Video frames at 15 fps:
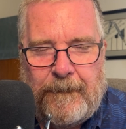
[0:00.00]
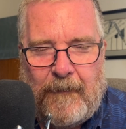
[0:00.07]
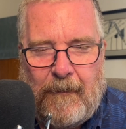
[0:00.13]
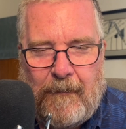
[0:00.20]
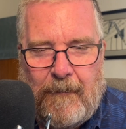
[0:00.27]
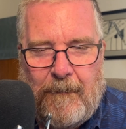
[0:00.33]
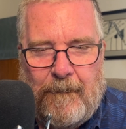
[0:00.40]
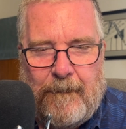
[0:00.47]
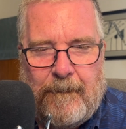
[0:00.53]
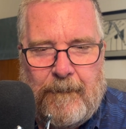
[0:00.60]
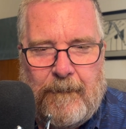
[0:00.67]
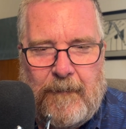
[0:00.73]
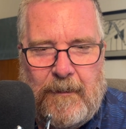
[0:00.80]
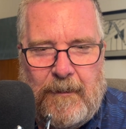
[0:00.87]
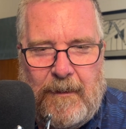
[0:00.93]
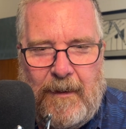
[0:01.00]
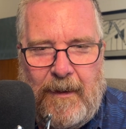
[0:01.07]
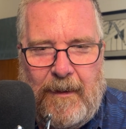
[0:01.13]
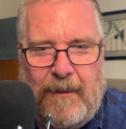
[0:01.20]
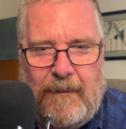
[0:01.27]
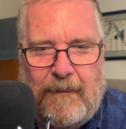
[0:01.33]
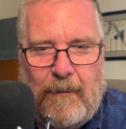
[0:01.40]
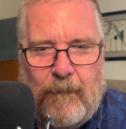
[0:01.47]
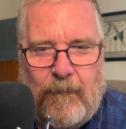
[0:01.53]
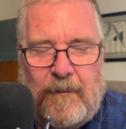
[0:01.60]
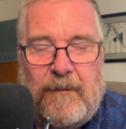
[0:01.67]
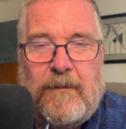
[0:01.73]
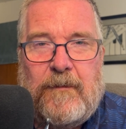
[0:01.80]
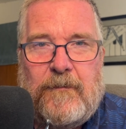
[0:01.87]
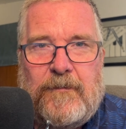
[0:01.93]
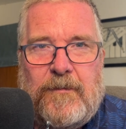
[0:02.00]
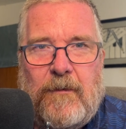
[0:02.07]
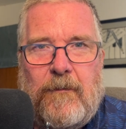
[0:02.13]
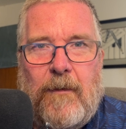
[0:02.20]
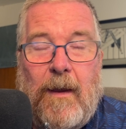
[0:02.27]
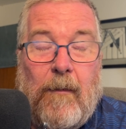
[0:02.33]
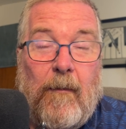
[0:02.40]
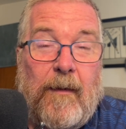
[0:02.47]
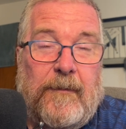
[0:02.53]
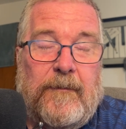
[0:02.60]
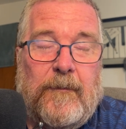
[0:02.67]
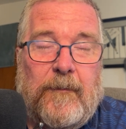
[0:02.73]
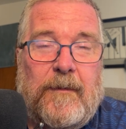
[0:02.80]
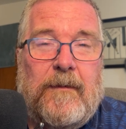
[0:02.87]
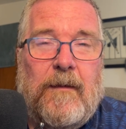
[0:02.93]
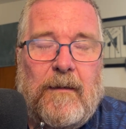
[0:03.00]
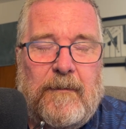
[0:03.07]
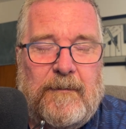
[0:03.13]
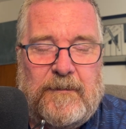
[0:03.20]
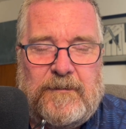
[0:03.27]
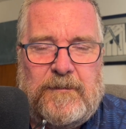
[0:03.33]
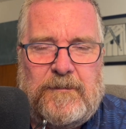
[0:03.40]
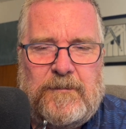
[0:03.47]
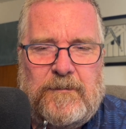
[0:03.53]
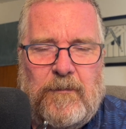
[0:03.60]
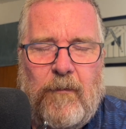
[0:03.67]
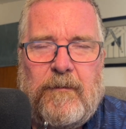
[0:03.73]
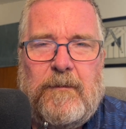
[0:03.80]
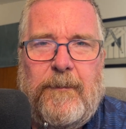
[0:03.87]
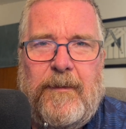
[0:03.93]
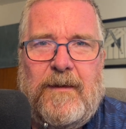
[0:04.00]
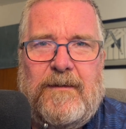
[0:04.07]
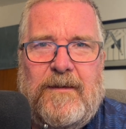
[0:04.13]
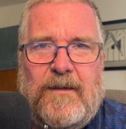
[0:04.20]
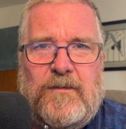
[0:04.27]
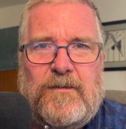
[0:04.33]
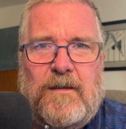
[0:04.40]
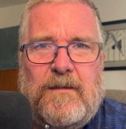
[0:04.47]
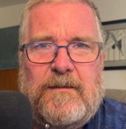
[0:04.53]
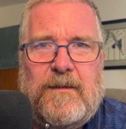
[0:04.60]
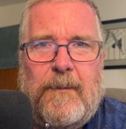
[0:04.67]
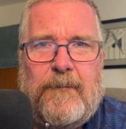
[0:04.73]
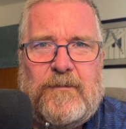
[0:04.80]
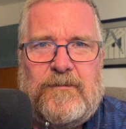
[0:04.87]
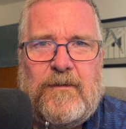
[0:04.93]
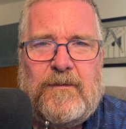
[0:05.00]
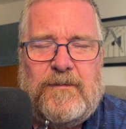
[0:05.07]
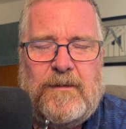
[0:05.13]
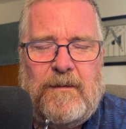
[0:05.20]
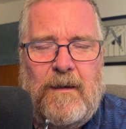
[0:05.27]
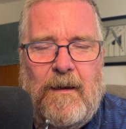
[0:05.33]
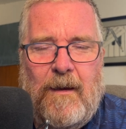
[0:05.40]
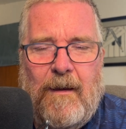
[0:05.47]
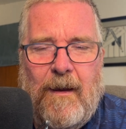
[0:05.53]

And I wanted to show you how I do it. This is going to be a digital demonstration.